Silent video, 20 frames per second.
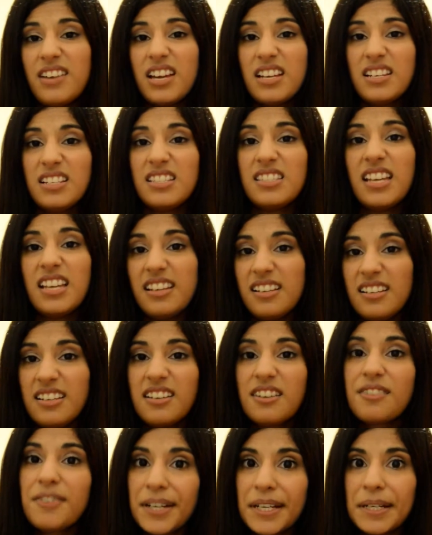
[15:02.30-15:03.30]
any daily
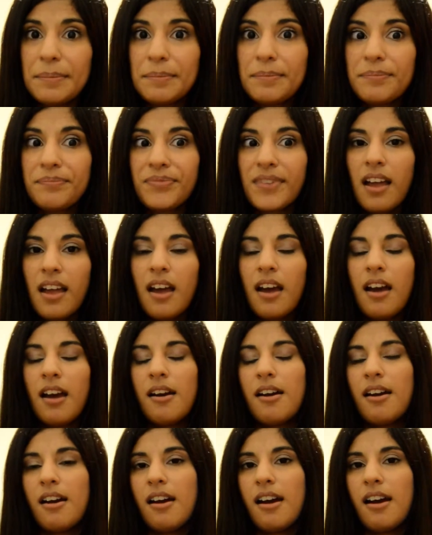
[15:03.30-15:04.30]
cream,
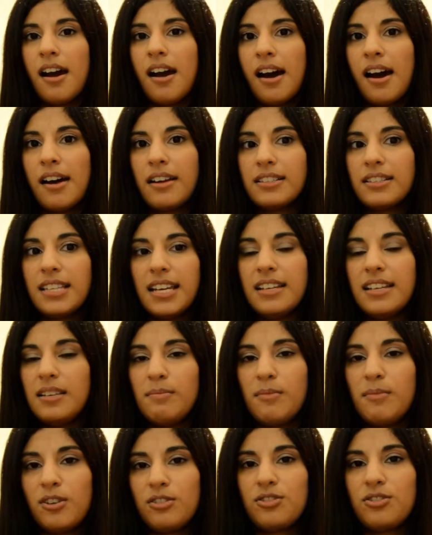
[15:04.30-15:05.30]
daily
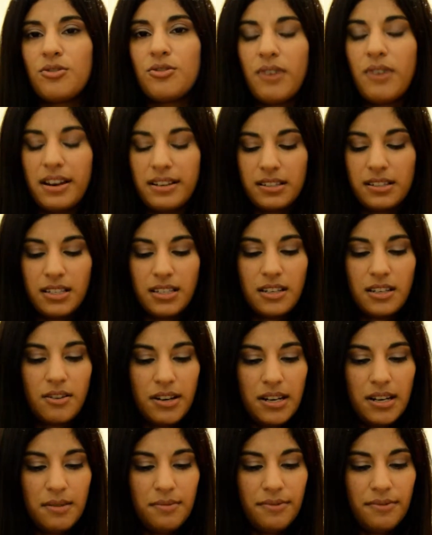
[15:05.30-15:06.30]
moisturizing
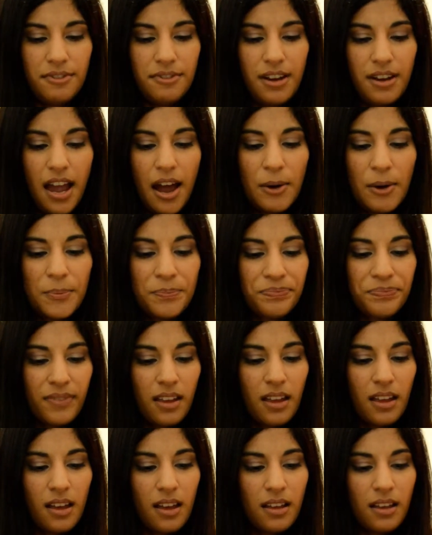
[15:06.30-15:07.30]
cream for now.
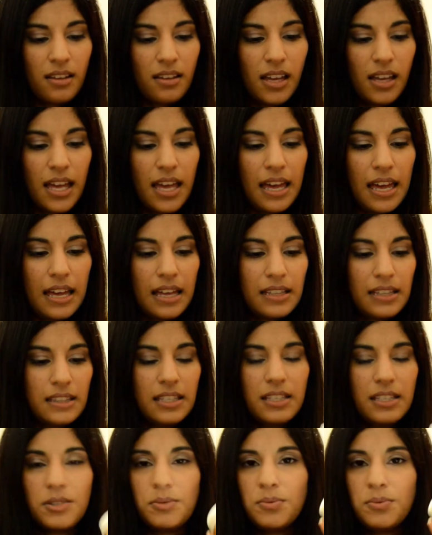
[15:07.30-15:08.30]
And
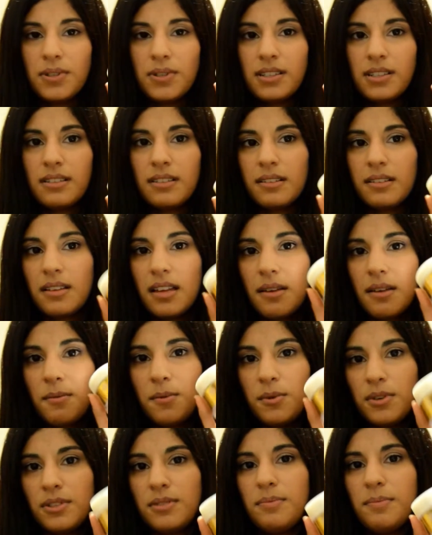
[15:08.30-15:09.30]
this one
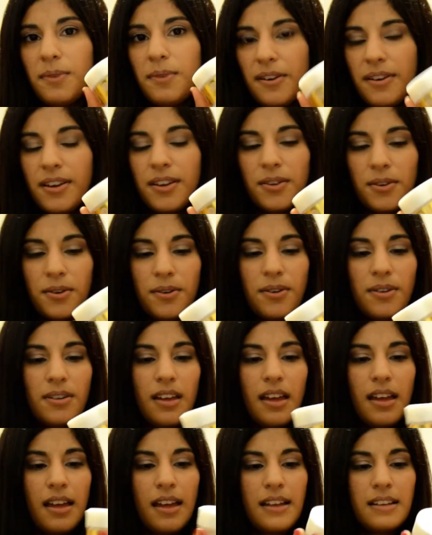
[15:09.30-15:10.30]
was very good,
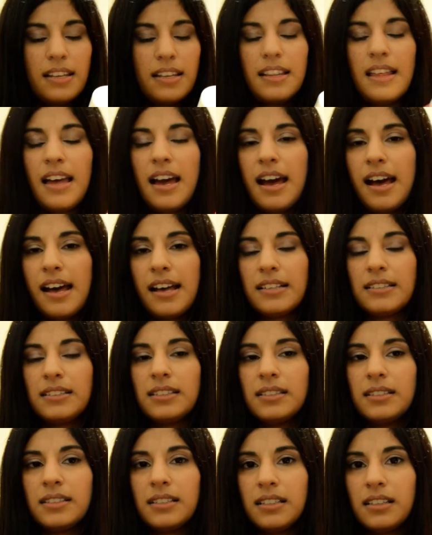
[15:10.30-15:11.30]
and it
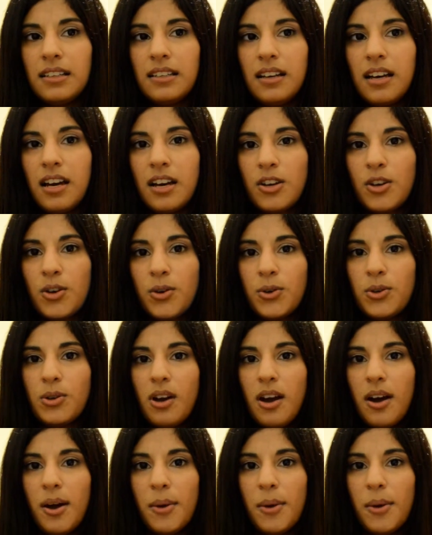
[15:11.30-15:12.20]
has a good